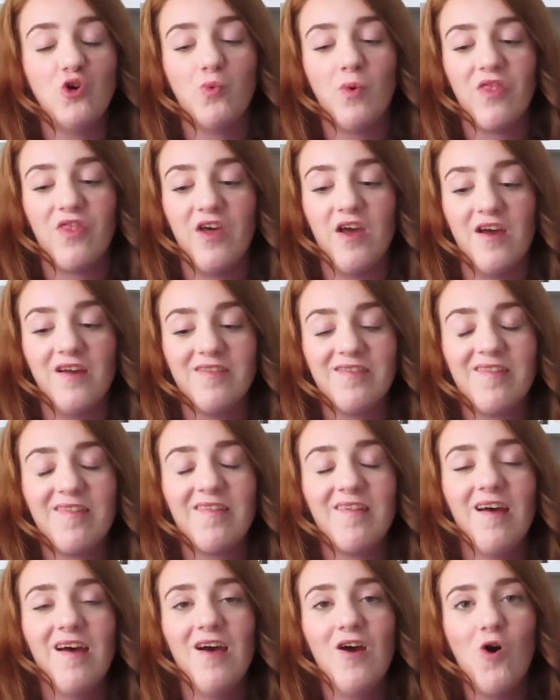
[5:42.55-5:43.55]
as of right
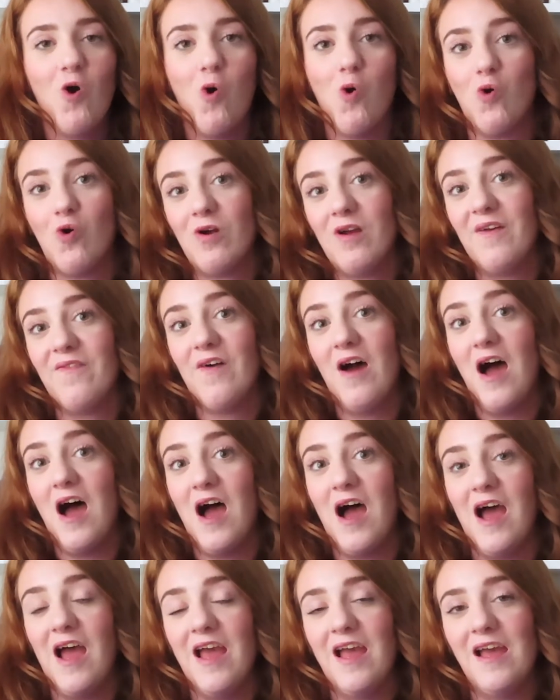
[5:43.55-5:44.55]
now, that is what I am
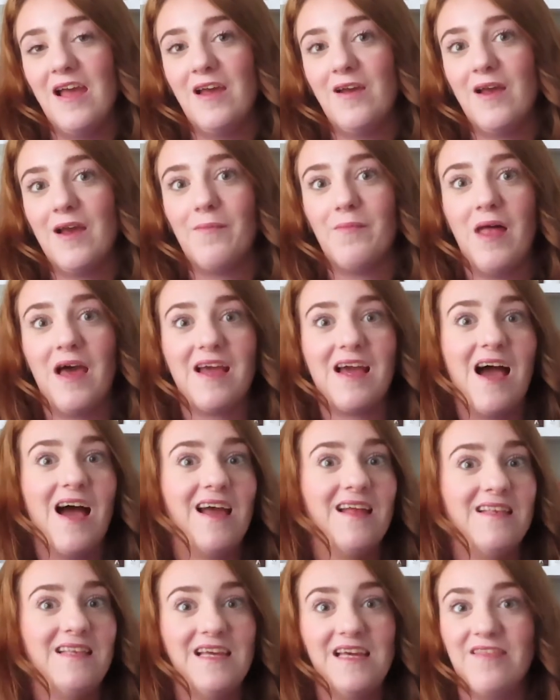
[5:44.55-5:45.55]
feeling about Dune.